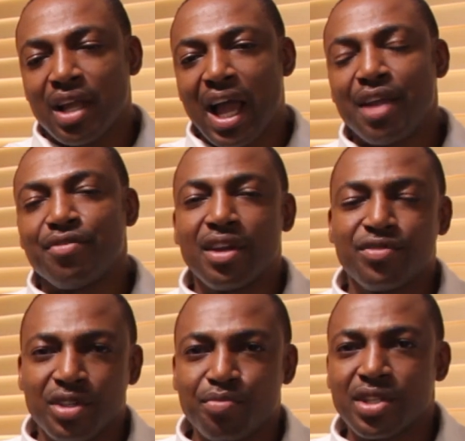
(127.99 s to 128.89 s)
IVF
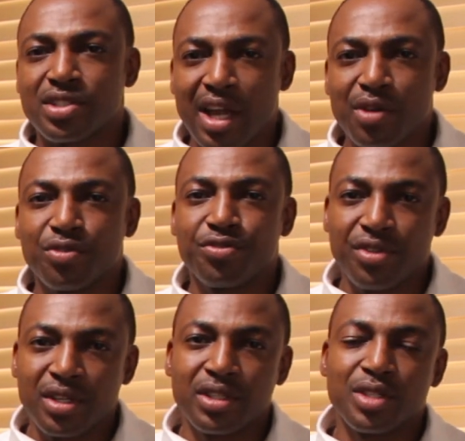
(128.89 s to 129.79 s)
treatment cycle
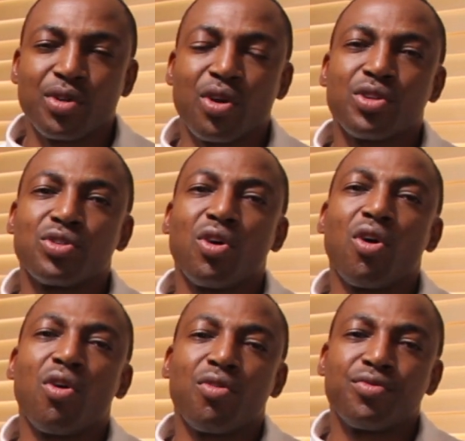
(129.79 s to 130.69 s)
failed because
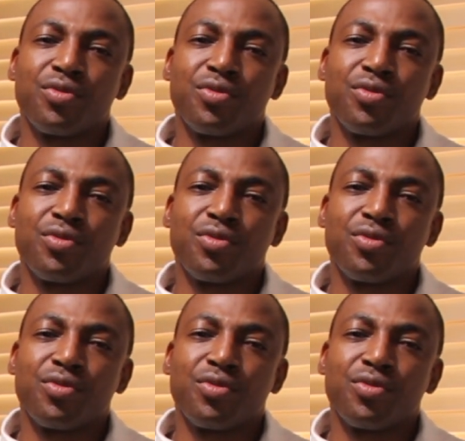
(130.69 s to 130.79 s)
of